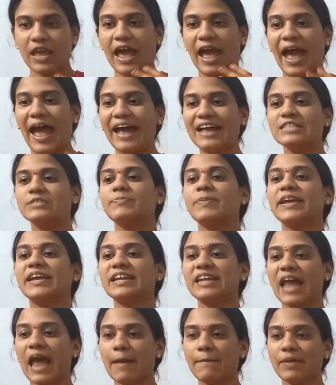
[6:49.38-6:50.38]
Has
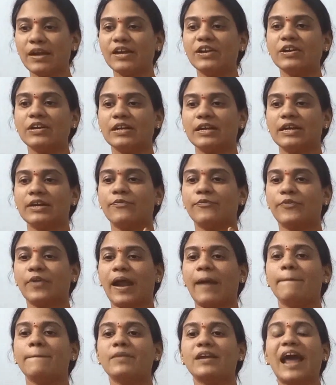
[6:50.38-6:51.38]
been amended
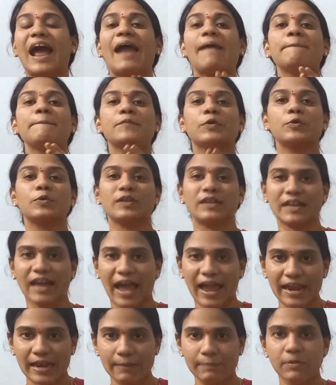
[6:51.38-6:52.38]
from time to
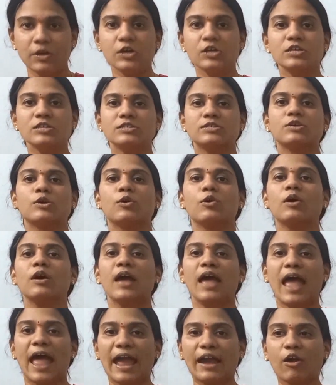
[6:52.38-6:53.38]
time. So,
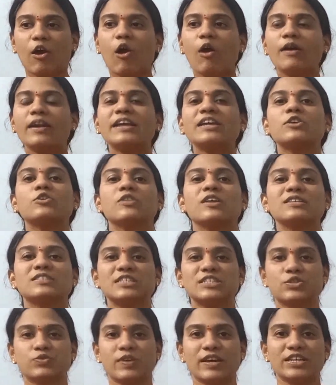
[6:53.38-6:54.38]
according to the
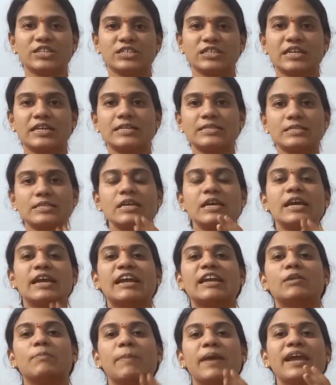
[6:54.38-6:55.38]
situations,
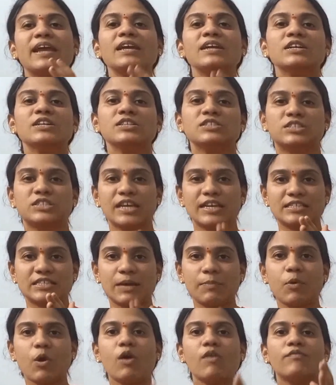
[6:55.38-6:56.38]
it may change.
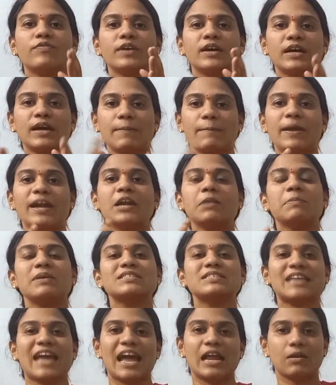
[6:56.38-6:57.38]
Some of the
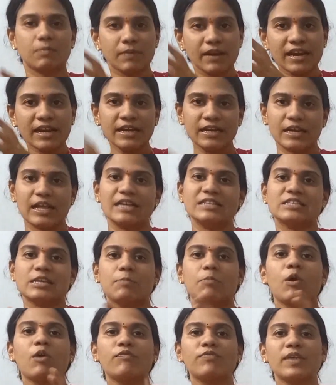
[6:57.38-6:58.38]
amendments can be done.
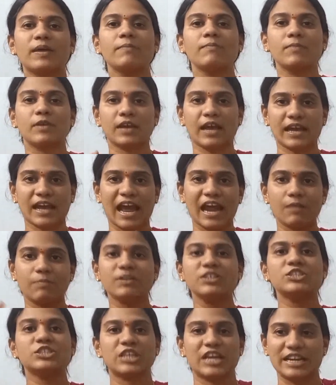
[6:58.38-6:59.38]
Some of them can
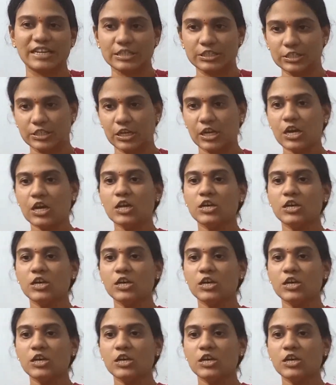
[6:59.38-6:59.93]
be changed.